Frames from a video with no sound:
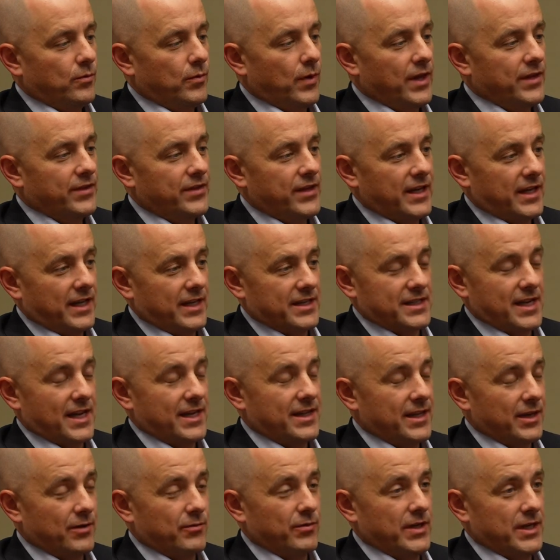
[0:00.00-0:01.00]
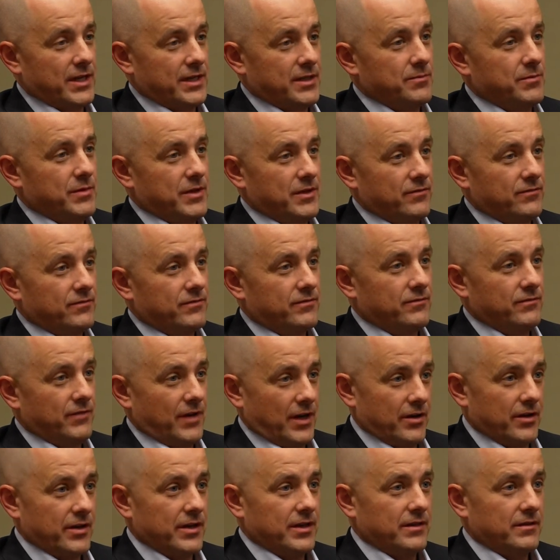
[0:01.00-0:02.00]
one thing is I think we need to be
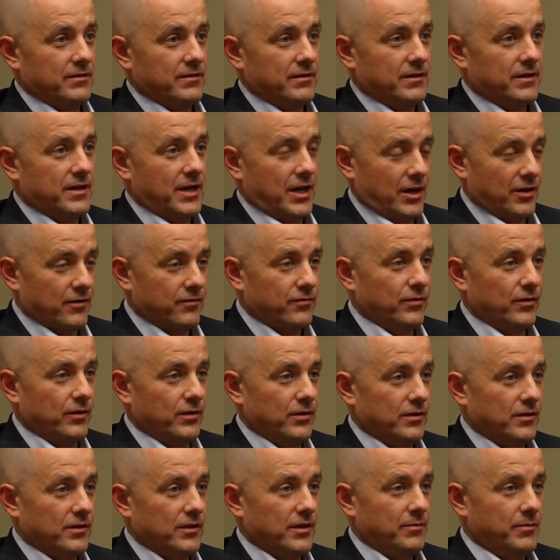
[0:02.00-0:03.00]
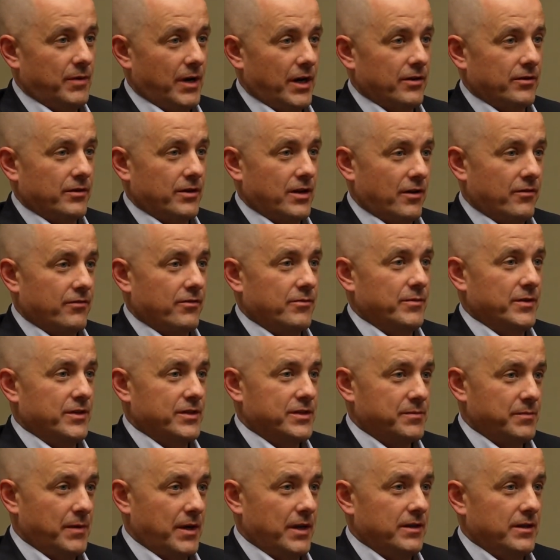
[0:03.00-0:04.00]
very careful about government
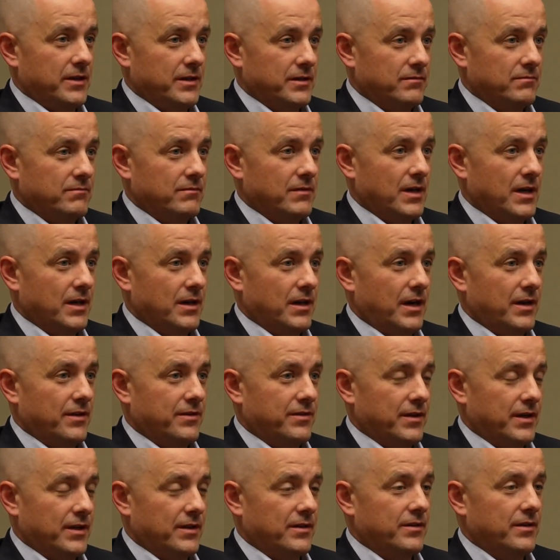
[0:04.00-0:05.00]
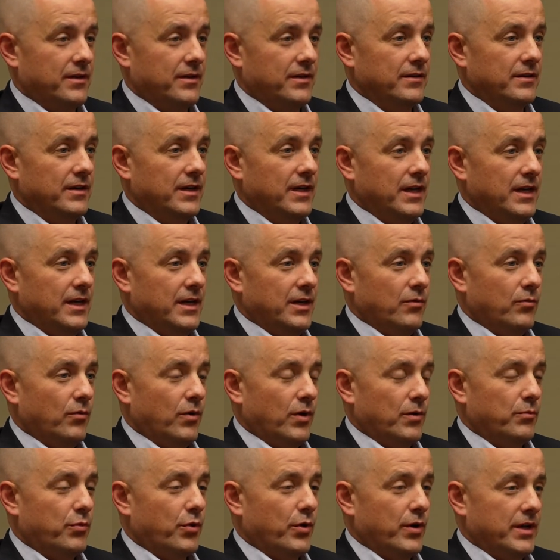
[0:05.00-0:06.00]
spending. I think the
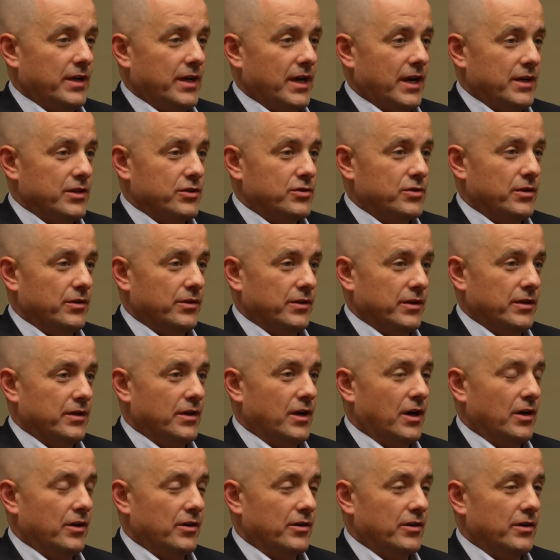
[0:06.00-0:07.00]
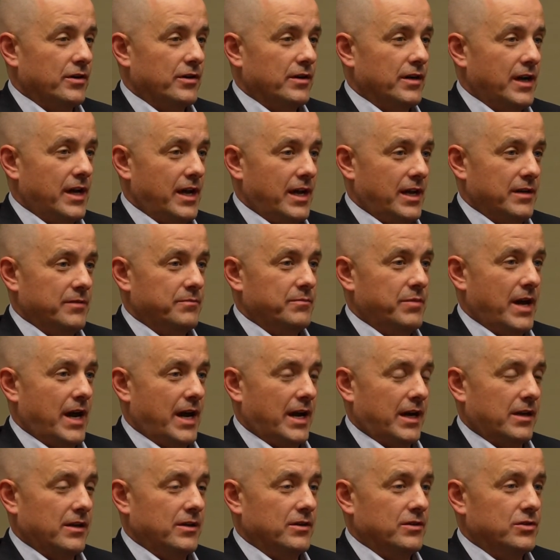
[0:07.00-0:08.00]
$1.9 trillion aid
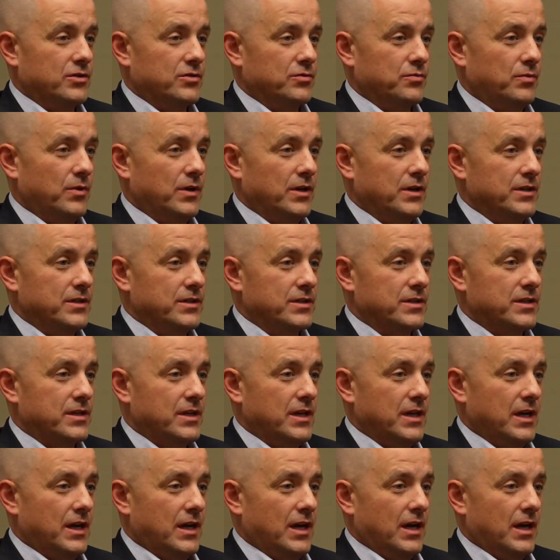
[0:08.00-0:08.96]
package was